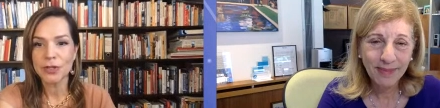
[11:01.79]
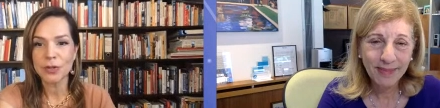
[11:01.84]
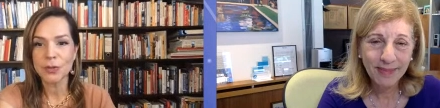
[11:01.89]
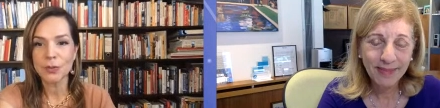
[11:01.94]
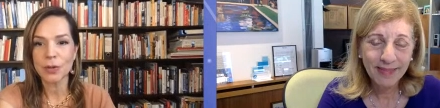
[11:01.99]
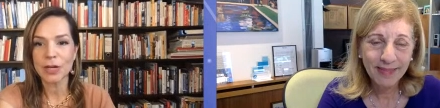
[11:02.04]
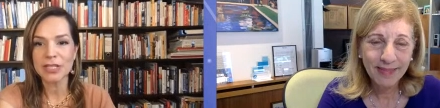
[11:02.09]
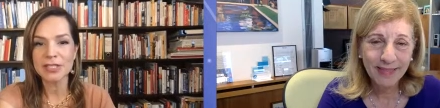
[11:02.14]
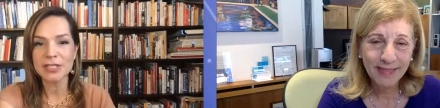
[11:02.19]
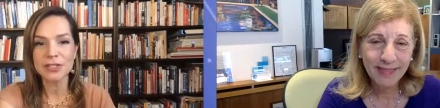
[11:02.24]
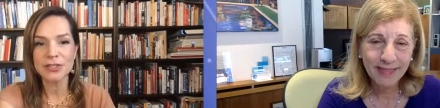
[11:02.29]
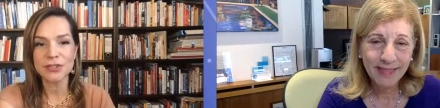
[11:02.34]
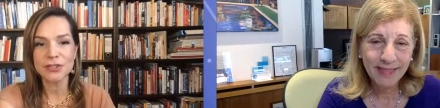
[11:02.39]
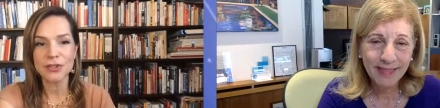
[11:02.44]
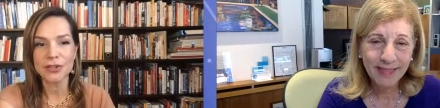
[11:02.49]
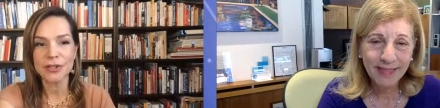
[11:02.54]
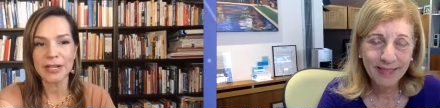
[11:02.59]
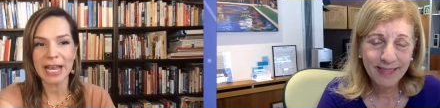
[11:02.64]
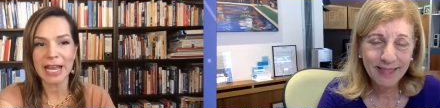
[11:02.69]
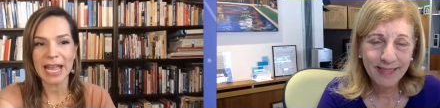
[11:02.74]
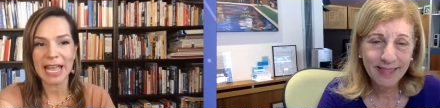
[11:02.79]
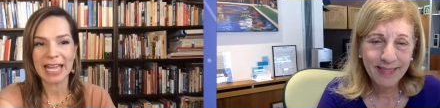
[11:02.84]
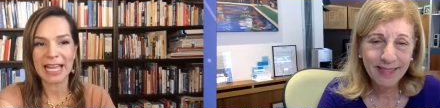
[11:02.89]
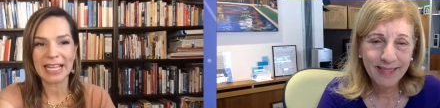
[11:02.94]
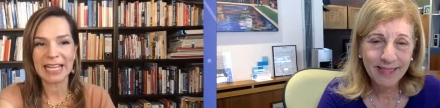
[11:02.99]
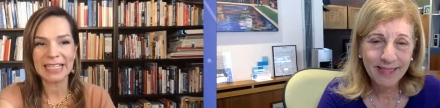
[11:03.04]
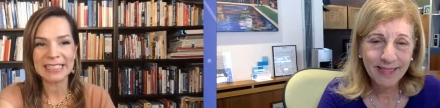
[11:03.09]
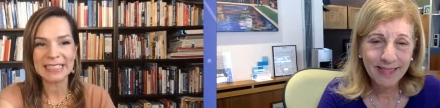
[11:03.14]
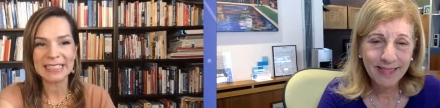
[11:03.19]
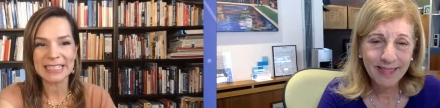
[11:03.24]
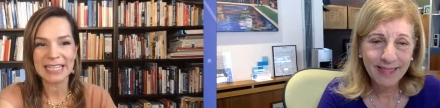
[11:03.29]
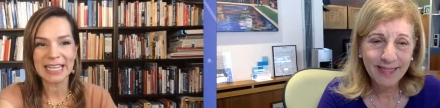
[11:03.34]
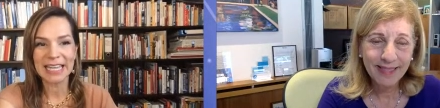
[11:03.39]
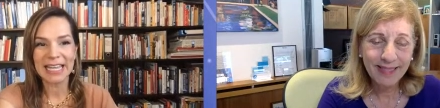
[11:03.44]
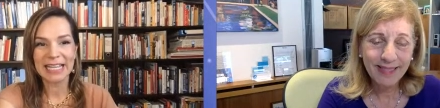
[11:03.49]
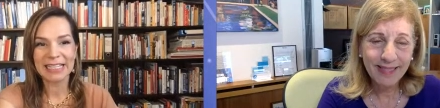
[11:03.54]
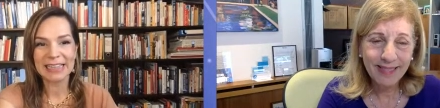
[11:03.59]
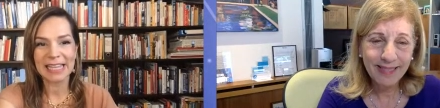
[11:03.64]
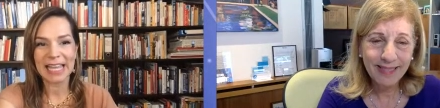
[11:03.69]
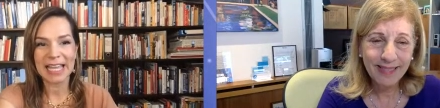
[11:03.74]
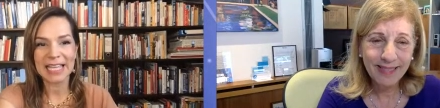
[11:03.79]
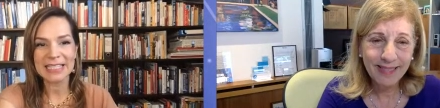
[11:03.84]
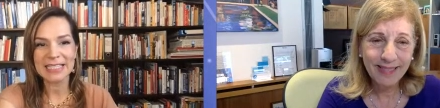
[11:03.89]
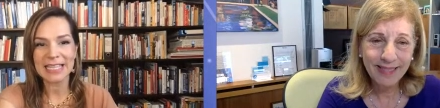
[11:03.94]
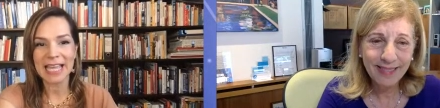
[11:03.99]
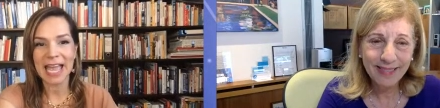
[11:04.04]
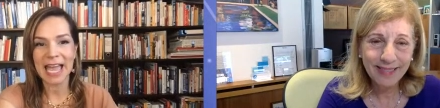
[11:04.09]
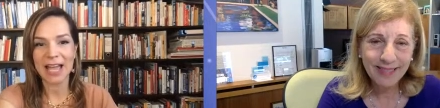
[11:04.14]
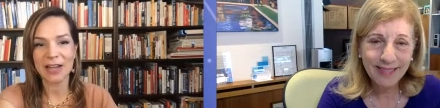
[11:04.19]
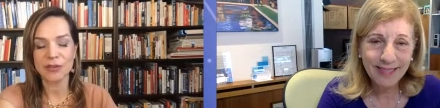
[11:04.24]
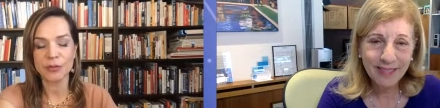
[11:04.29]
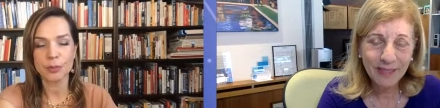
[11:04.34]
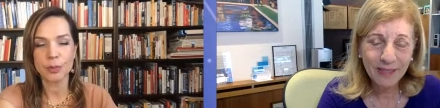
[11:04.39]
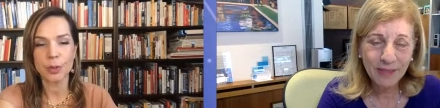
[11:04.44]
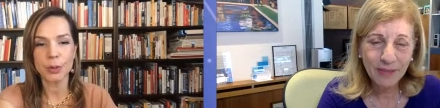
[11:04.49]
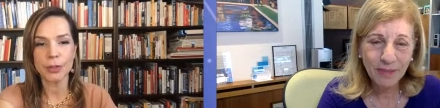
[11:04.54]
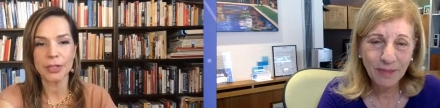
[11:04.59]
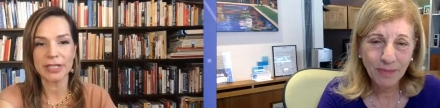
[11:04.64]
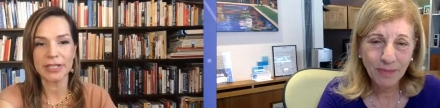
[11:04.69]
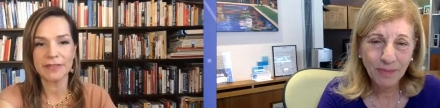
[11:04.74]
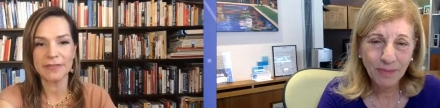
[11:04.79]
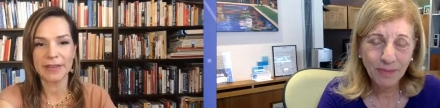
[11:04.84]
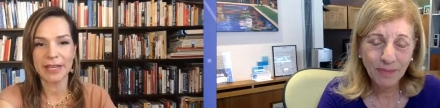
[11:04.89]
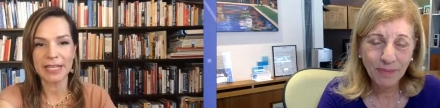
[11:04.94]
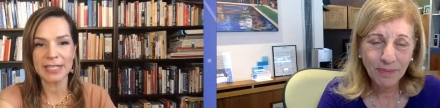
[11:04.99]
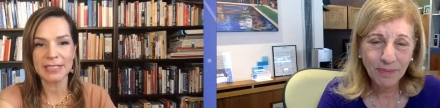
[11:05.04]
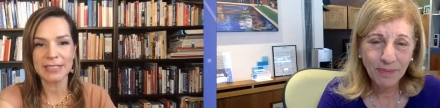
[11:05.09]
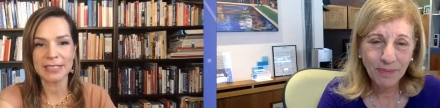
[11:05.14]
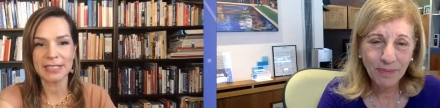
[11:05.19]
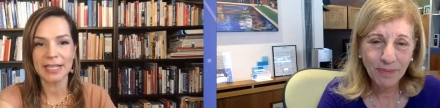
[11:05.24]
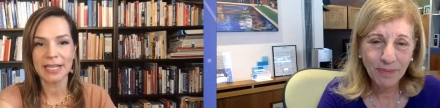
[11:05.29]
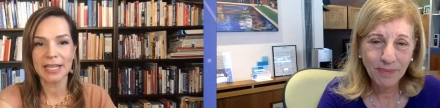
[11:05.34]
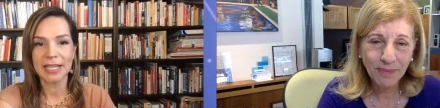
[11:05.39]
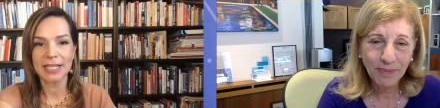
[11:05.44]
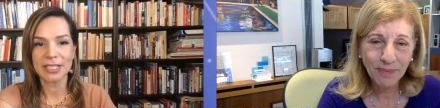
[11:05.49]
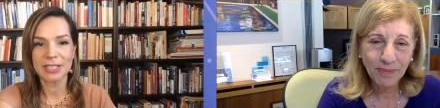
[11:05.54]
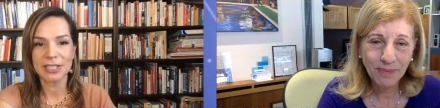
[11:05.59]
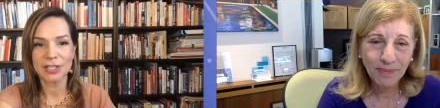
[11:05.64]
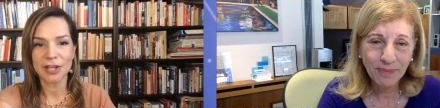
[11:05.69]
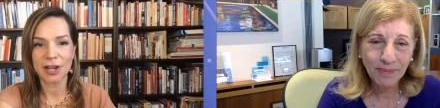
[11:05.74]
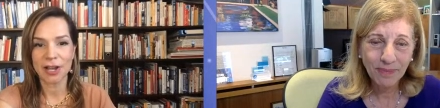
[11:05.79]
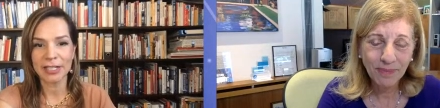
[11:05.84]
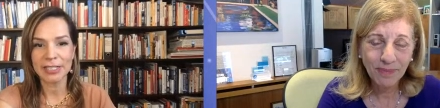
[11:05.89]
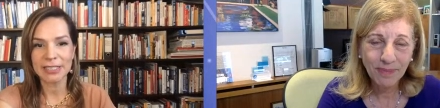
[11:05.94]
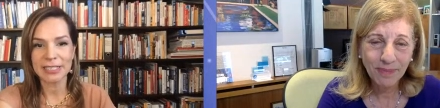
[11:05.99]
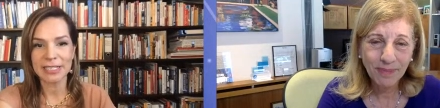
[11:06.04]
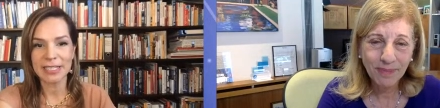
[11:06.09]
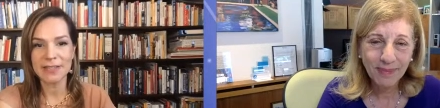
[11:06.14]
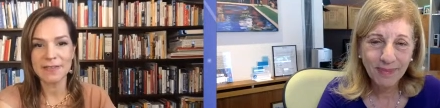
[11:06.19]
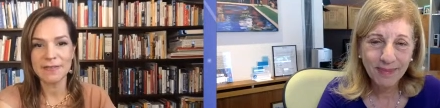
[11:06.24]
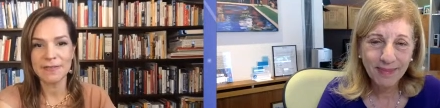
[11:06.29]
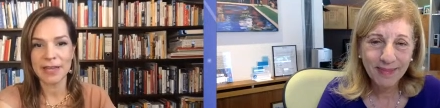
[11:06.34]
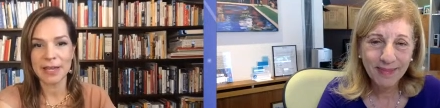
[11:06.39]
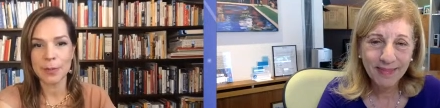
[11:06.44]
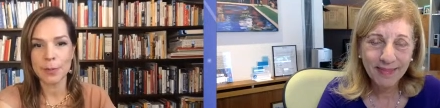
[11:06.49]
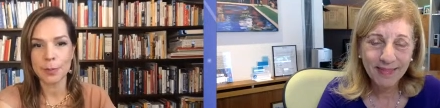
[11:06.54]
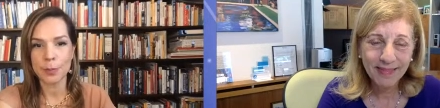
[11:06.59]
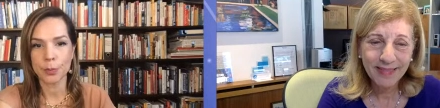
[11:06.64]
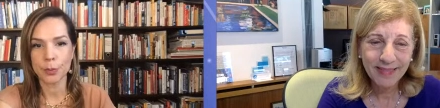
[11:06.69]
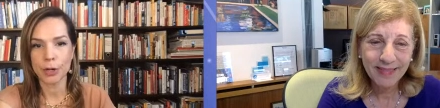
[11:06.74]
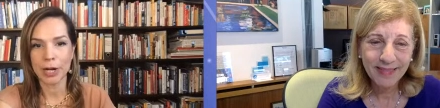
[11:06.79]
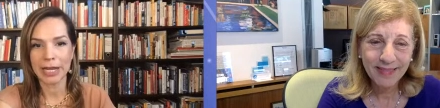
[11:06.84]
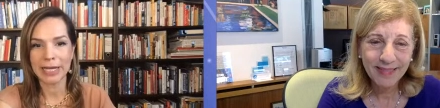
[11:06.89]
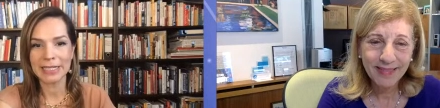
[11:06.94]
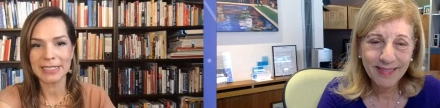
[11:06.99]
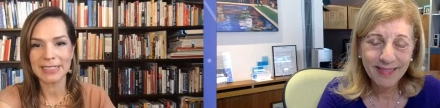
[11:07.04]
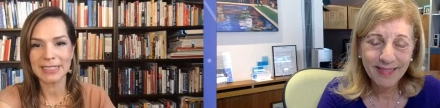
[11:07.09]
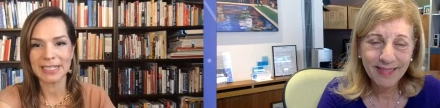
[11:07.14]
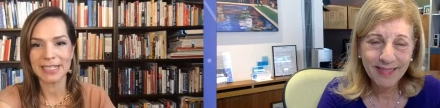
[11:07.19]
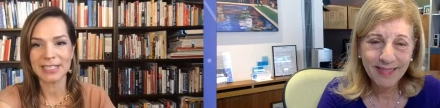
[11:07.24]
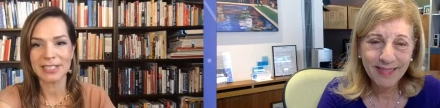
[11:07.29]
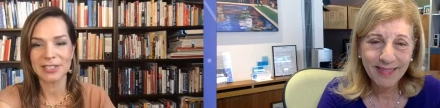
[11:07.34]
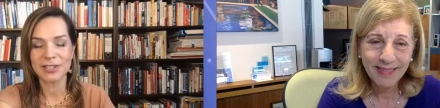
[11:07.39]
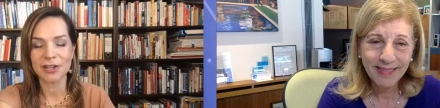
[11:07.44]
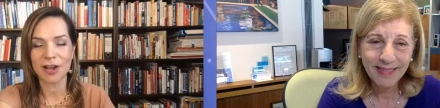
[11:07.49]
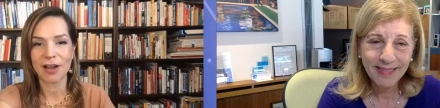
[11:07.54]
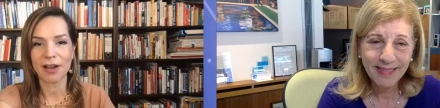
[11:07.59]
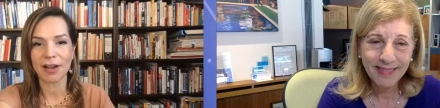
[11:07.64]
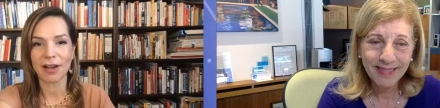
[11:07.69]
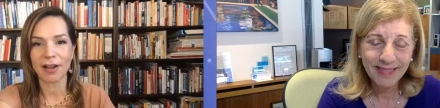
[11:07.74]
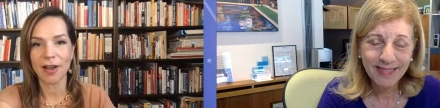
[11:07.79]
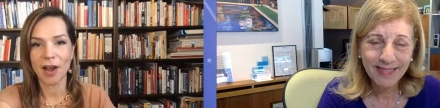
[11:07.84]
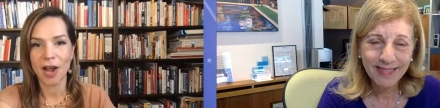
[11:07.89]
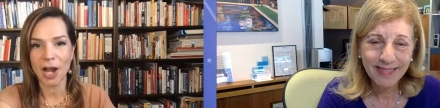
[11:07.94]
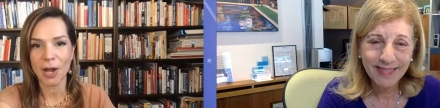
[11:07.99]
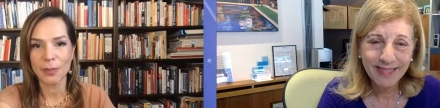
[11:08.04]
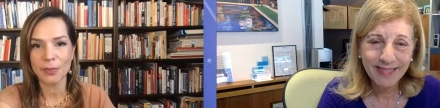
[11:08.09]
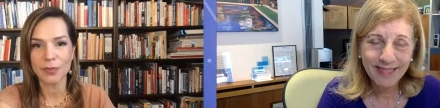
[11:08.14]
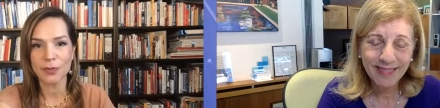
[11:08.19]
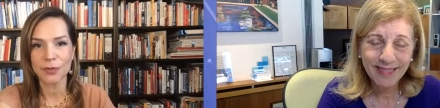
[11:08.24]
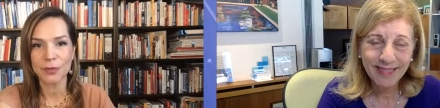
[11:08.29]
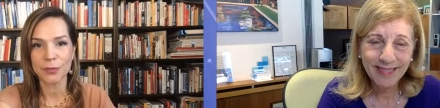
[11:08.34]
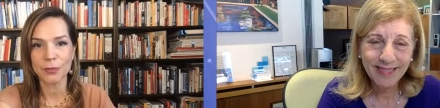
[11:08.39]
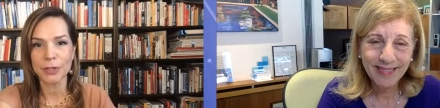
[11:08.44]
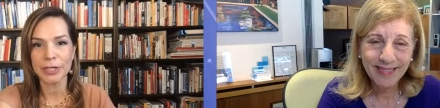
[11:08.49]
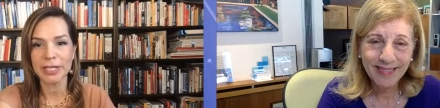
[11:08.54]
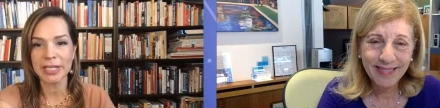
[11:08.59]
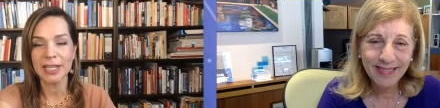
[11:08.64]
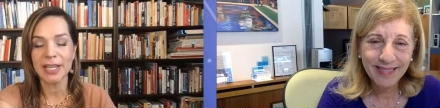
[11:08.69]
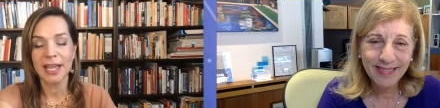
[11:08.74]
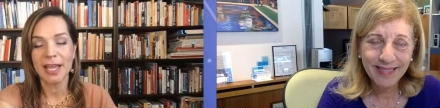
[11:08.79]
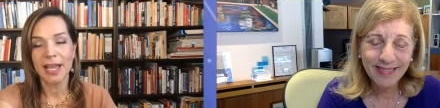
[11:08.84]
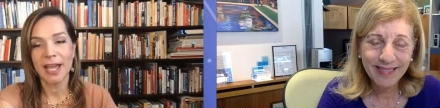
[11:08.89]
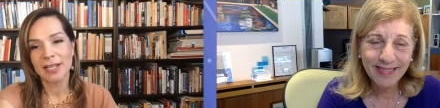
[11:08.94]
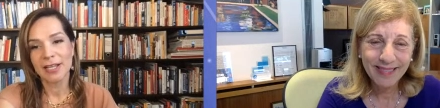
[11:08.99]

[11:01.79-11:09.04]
Speaker 1: can register at glasshalfbrokenevent.eventbrite.com for free.